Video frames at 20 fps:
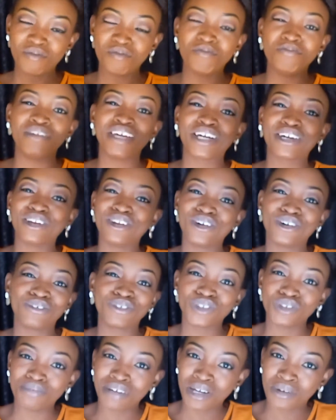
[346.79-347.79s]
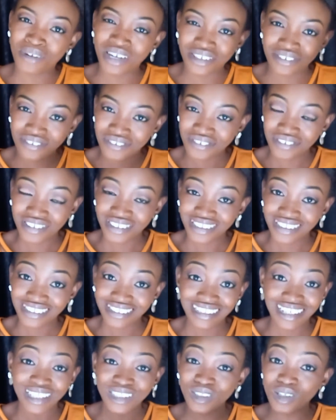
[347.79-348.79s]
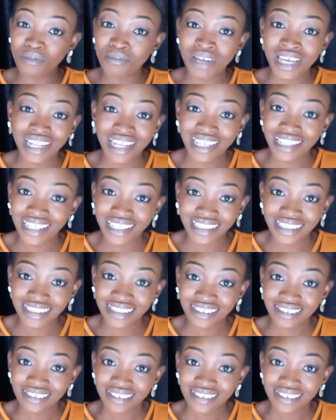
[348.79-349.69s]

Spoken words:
make love to my wife. There are some men like that.